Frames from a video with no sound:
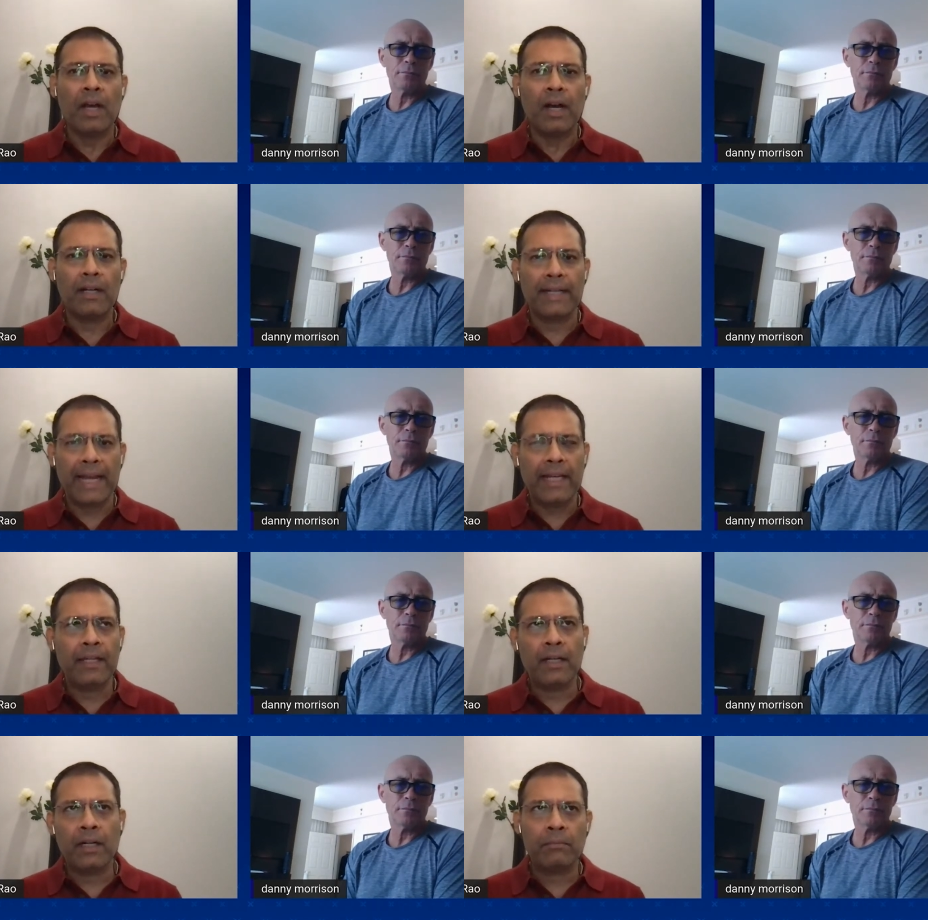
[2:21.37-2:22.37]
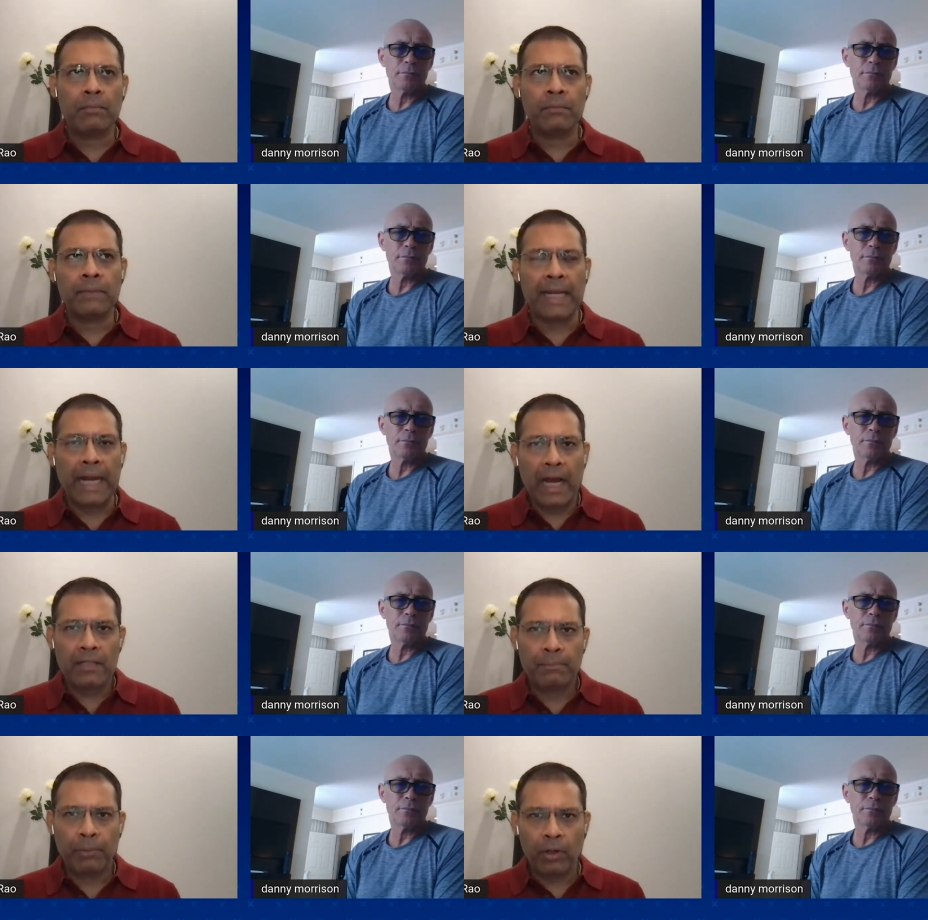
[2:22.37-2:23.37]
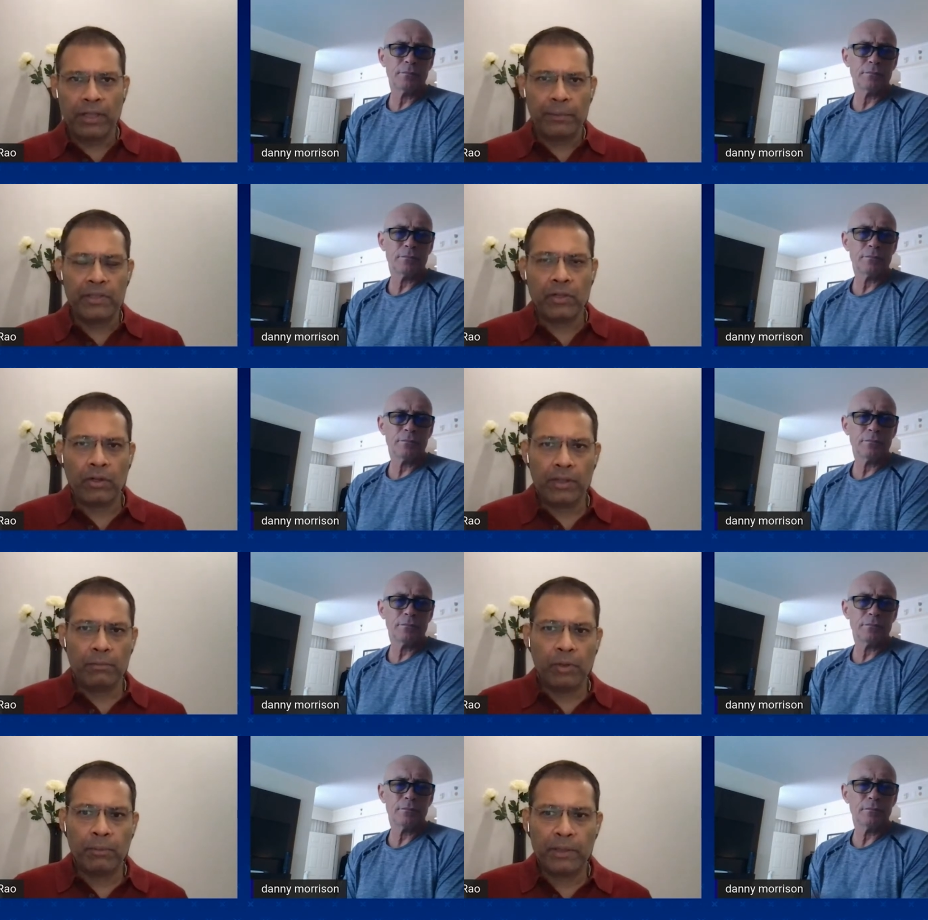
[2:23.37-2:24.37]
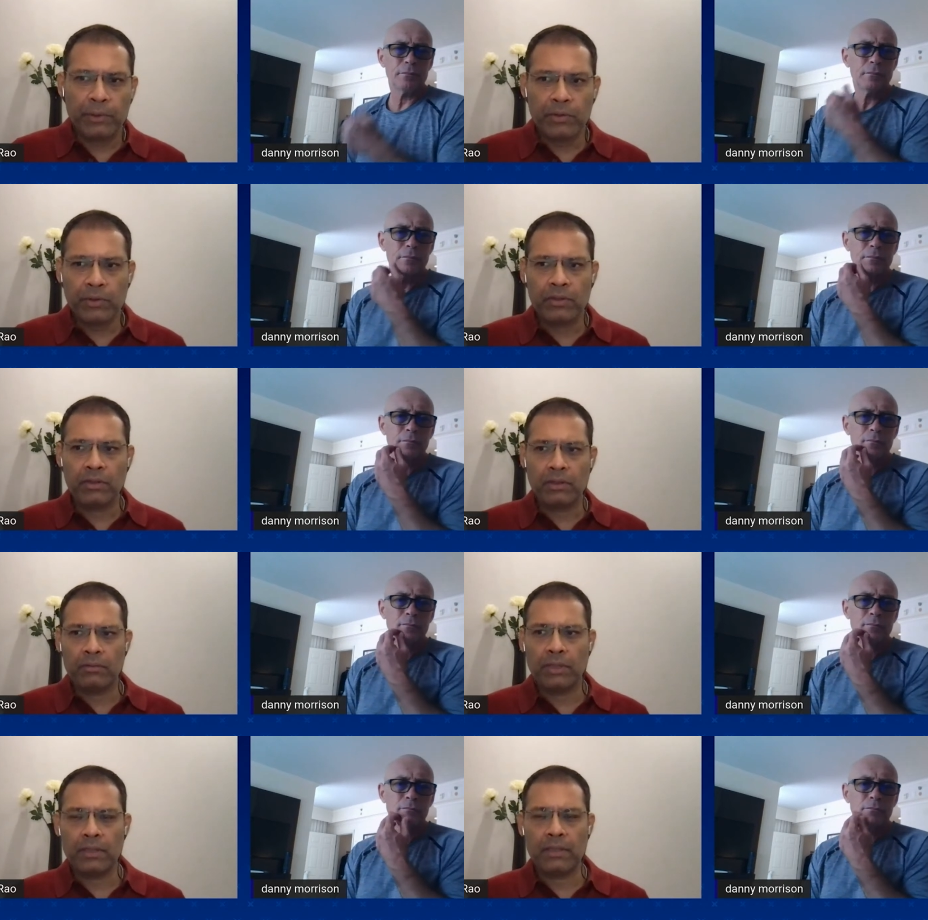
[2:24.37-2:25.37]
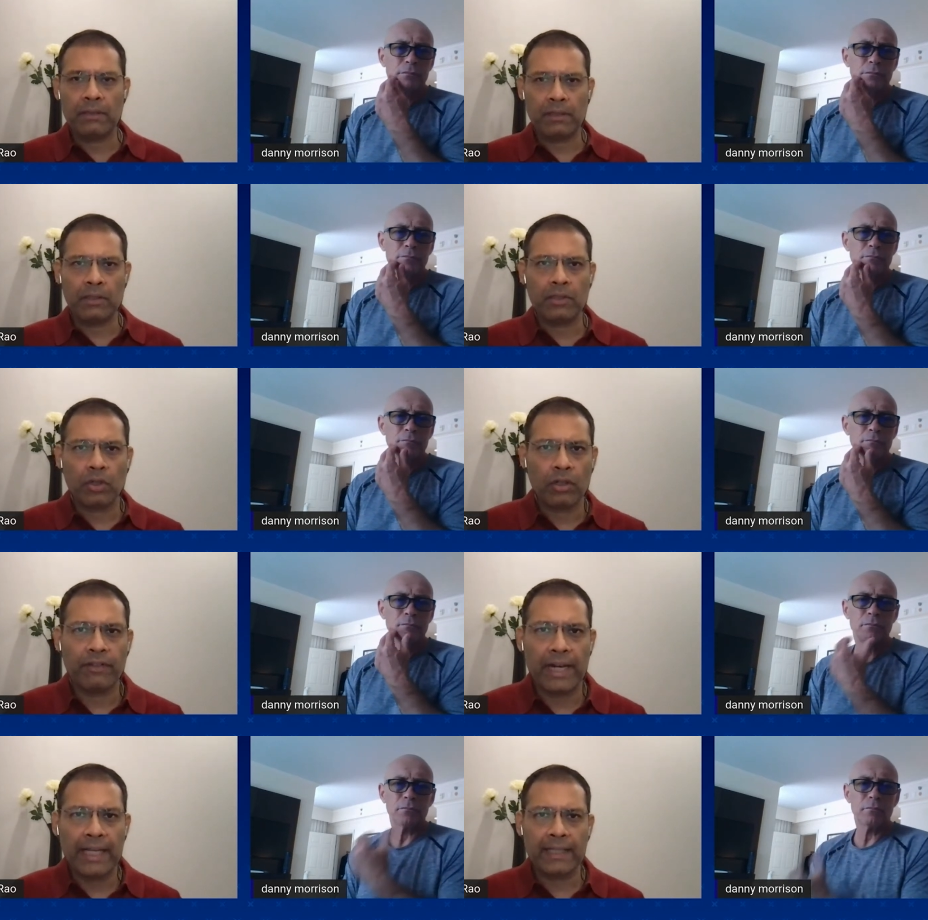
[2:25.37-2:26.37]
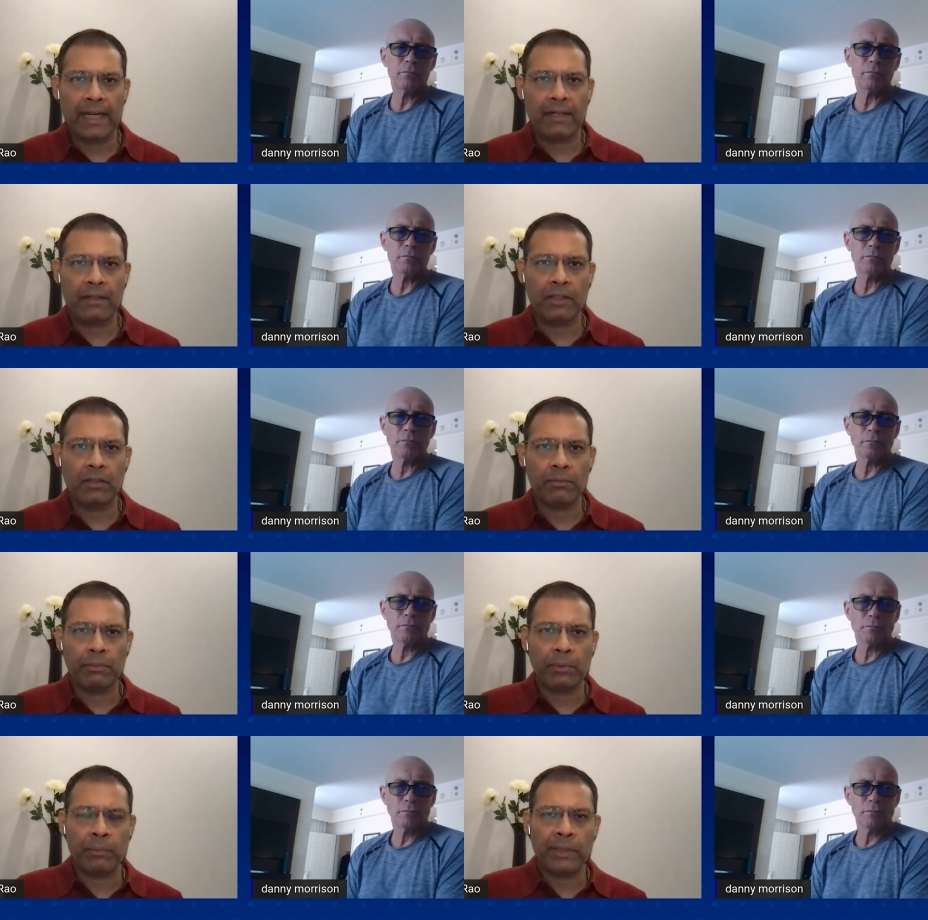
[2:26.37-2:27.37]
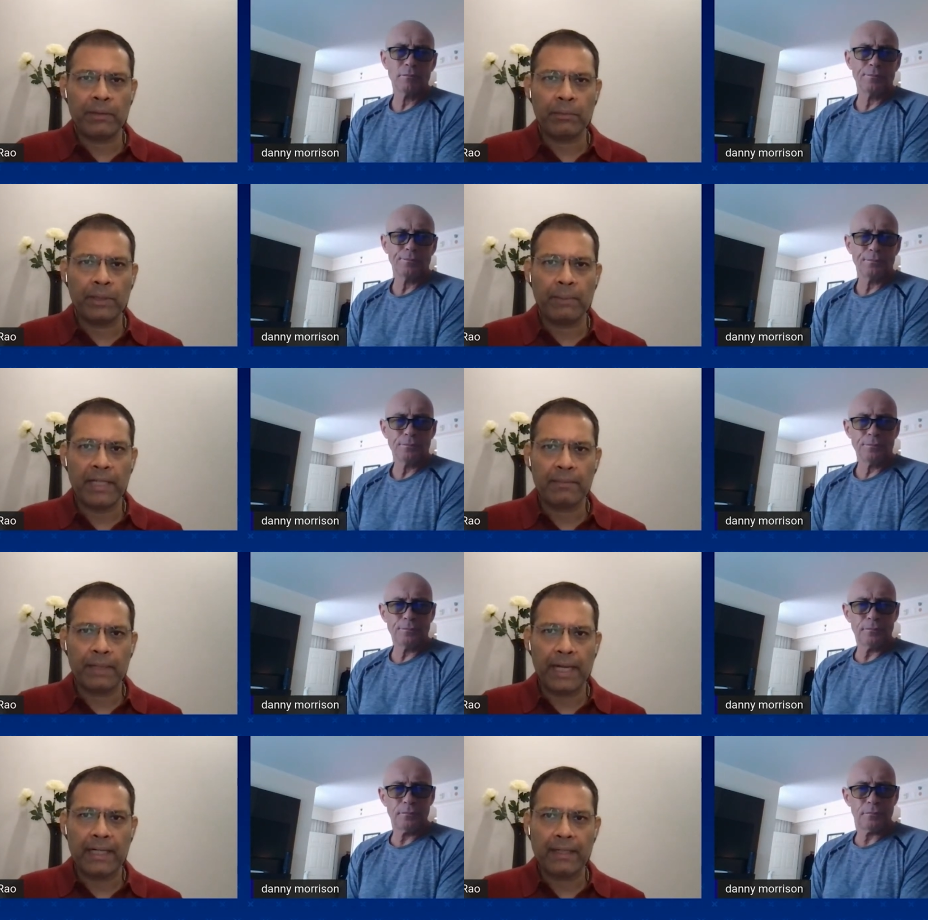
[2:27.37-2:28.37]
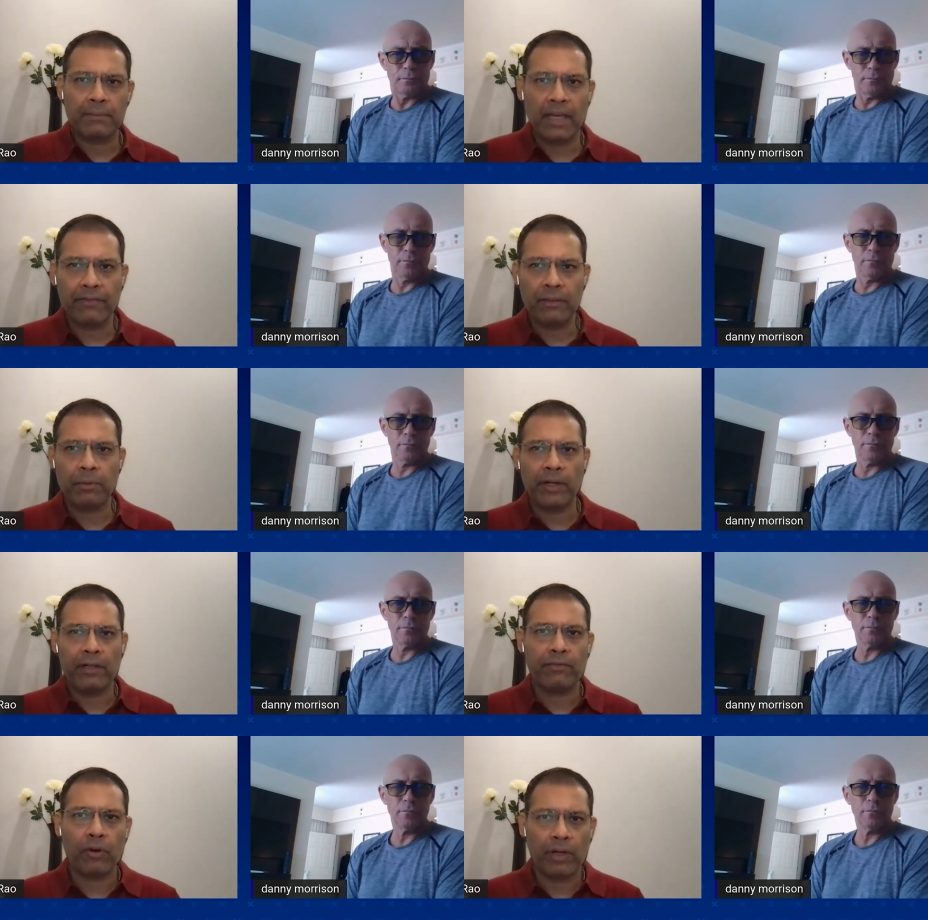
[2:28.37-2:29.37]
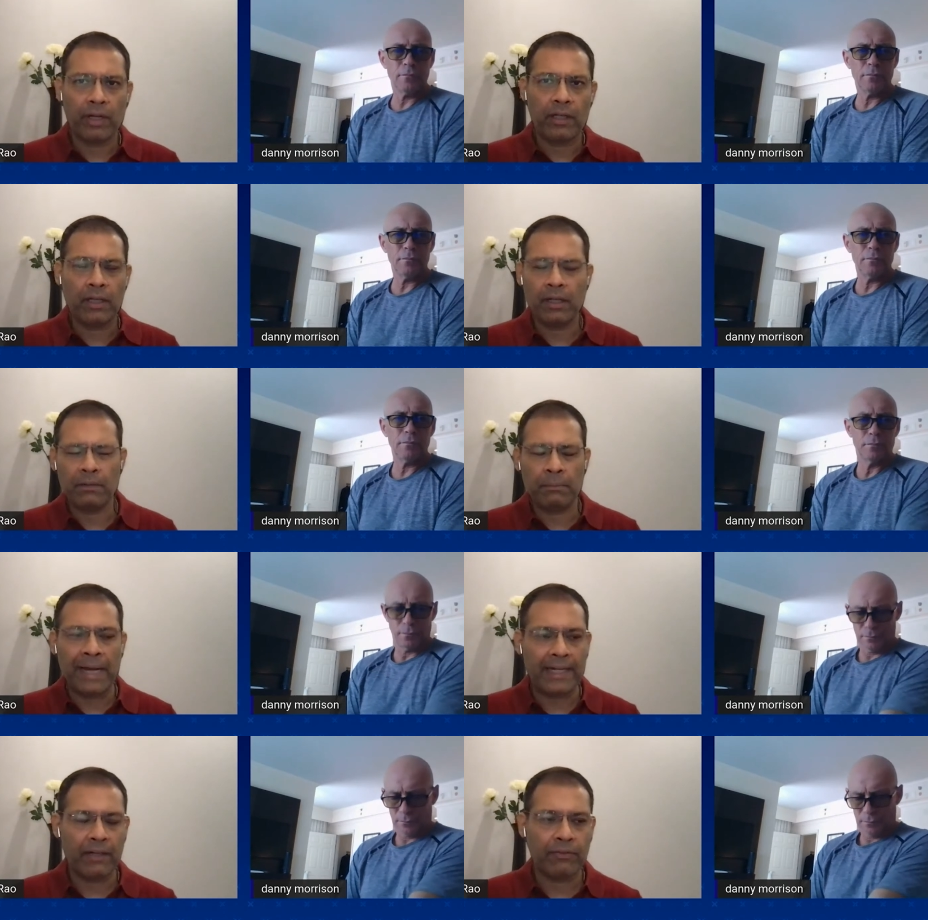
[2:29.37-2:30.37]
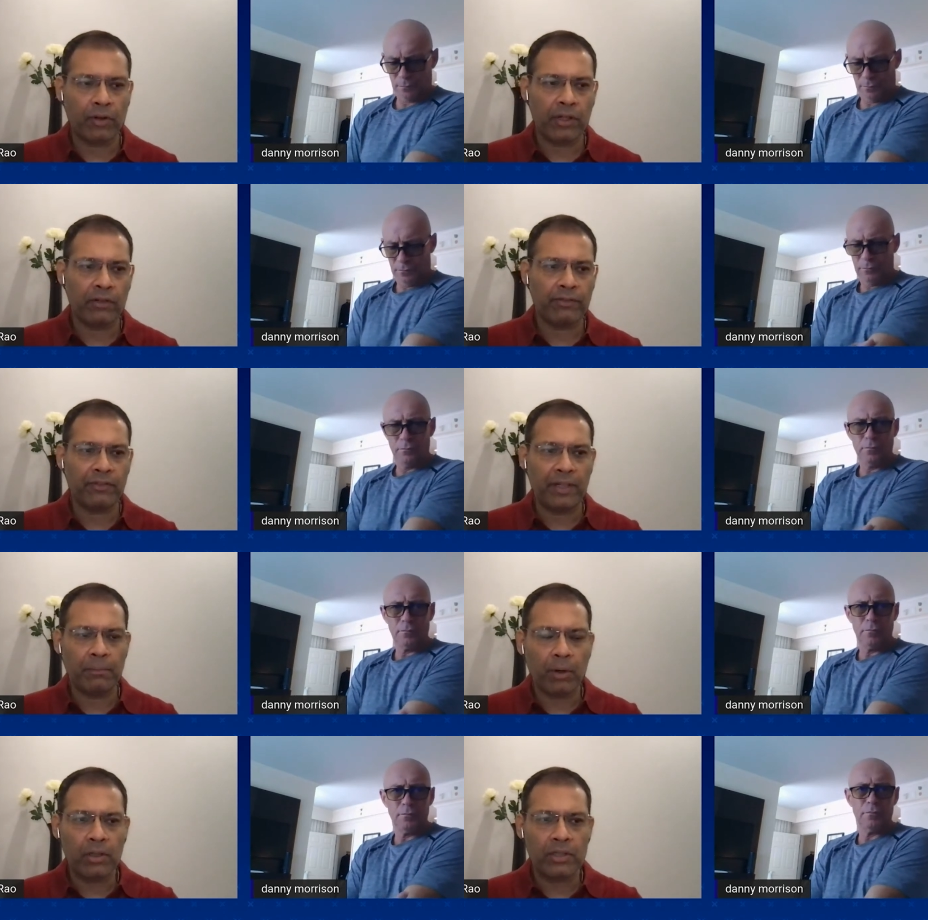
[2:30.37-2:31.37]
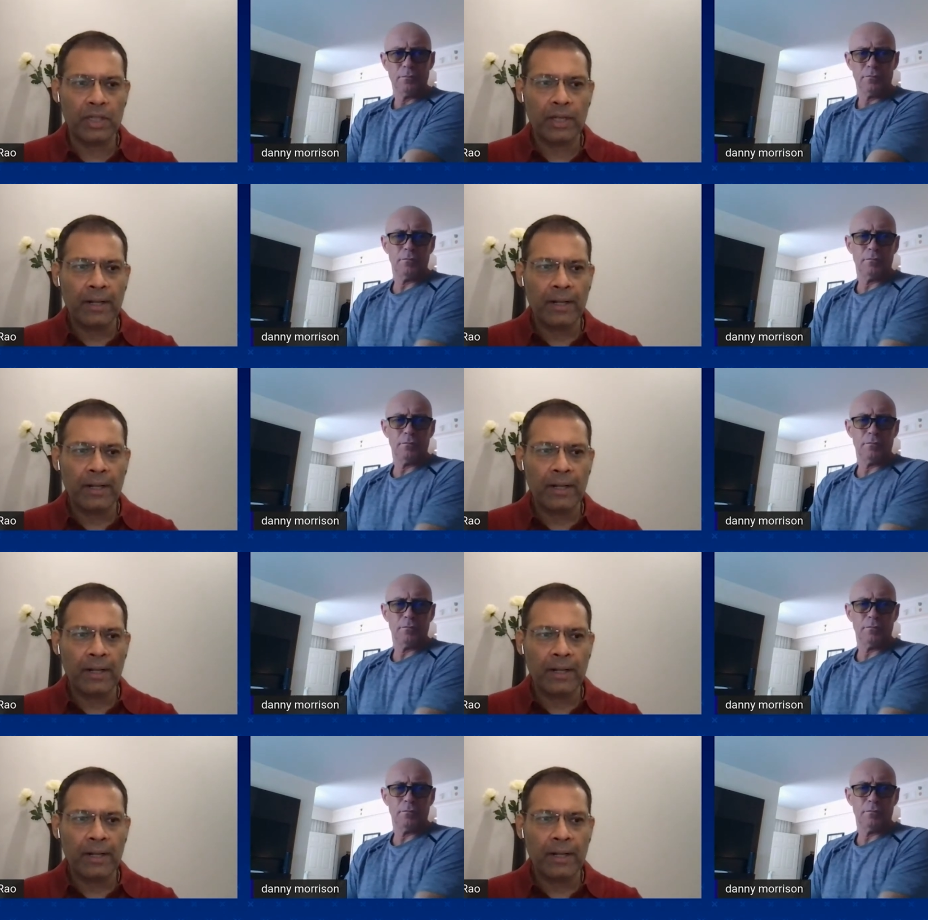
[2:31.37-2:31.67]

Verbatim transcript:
Speaker 1: Uh, Danny, uh, that last ball that we saw in the moment, which was you know just just short of a length, and you know with with a batsman like Tim Seifert bowling at forty, uh, batting at forty or fifteen balls,